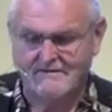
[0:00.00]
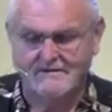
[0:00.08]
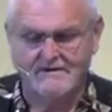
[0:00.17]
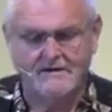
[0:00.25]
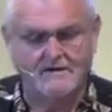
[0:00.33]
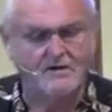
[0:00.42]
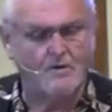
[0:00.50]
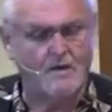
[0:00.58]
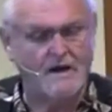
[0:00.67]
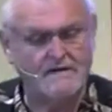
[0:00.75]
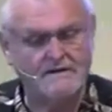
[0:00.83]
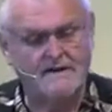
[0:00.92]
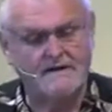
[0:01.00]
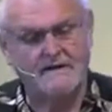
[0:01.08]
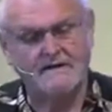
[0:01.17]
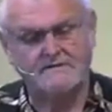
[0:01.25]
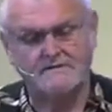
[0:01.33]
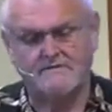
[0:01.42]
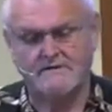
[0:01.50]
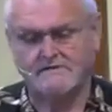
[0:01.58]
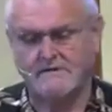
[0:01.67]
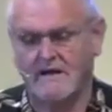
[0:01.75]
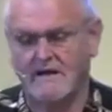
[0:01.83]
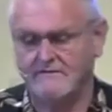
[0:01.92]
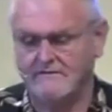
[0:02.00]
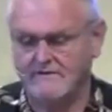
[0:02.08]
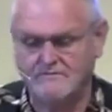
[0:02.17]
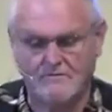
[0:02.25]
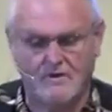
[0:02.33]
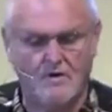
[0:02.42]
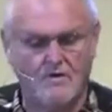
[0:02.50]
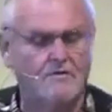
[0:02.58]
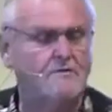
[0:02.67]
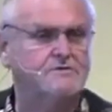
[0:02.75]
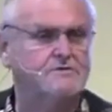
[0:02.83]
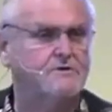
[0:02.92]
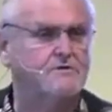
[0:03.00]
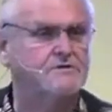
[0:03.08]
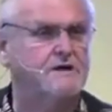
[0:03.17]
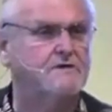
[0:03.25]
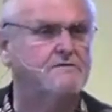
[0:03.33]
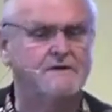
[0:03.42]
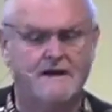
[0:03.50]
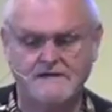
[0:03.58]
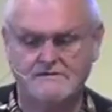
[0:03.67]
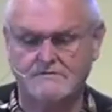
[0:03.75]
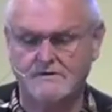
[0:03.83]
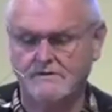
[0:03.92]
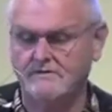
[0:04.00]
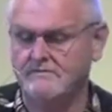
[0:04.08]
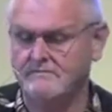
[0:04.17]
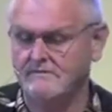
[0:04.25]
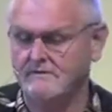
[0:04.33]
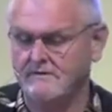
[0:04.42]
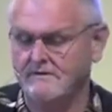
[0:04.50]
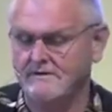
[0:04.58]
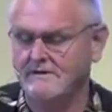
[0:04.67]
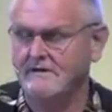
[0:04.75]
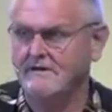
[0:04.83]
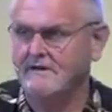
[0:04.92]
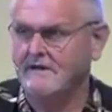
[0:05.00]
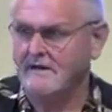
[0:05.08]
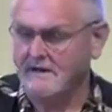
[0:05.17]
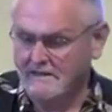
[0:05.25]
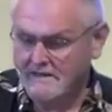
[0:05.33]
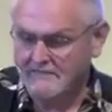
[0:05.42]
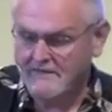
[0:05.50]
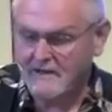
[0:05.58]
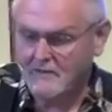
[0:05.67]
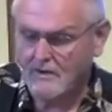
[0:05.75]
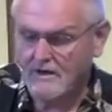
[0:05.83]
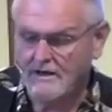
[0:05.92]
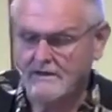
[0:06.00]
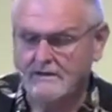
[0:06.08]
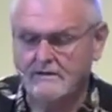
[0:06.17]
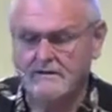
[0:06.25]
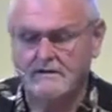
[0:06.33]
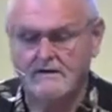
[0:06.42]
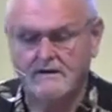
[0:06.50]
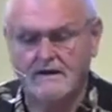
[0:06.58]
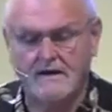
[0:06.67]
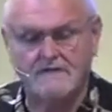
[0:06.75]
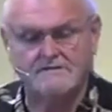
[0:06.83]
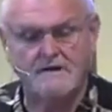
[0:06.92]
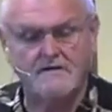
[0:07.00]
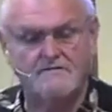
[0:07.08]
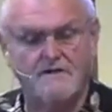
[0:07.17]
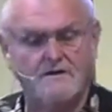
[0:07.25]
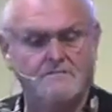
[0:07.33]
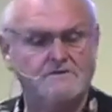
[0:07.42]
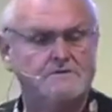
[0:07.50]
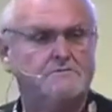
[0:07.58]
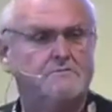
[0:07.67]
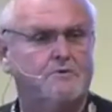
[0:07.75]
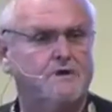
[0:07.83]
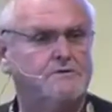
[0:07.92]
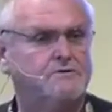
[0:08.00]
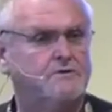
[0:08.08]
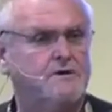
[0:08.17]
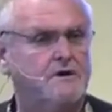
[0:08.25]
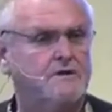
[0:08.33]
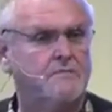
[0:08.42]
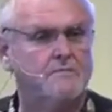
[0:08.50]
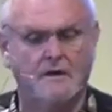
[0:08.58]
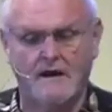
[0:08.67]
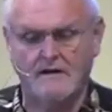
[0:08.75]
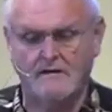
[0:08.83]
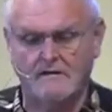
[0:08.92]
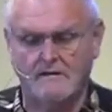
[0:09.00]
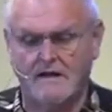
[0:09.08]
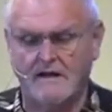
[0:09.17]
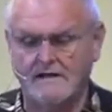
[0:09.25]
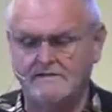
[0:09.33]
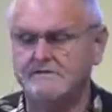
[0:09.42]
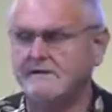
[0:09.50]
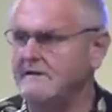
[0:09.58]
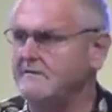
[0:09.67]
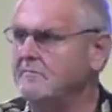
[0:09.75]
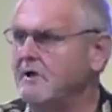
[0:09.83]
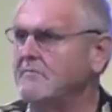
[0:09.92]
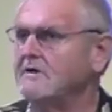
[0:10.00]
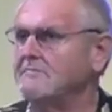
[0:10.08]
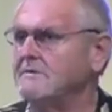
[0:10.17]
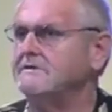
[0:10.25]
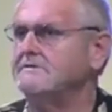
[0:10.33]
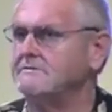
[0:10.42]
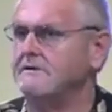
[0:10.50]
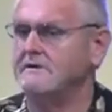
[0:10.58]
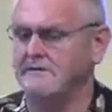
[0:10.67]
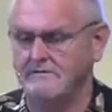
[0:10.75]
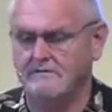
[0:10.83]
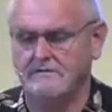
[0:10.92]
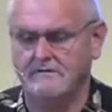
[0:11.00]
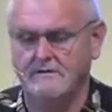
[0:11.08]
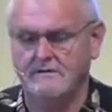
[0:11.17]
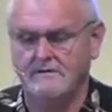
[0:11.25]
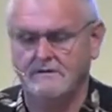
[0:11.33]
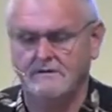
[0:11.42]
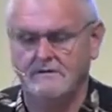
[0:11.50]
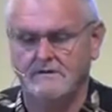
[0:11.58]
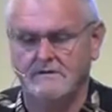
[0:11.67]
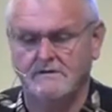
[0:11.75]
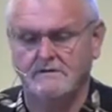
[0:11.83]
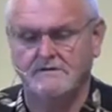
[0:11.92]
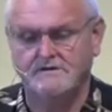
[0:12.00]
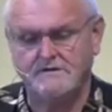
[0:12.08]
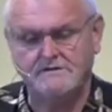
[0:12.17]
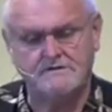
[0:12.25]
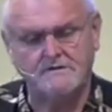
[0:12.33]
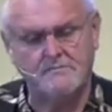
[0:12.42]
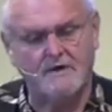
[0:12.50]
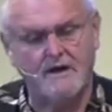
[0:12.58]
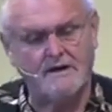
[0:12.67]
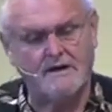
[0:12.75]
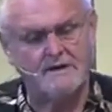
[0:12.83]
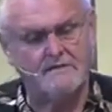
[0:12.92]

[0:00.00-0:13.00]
in the quiet decades of his life in a small, obscure town of Nazareth. And he lived that way as a famous preacher in the bright lights and in public ministry. Jesus abided in the